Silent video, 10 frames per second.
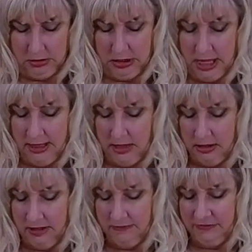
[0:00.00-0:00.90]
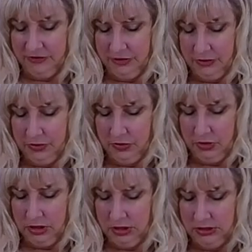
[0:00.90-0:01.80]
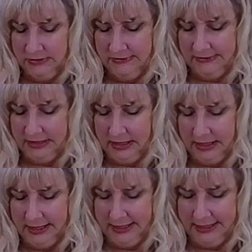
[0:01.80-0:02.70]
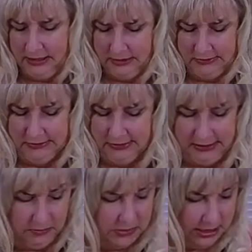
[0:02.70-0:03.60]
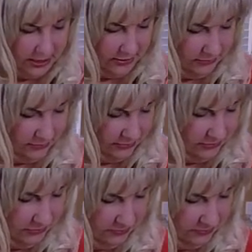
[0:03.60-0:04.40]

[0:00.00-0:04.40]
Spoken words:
and then I'll have to design something else.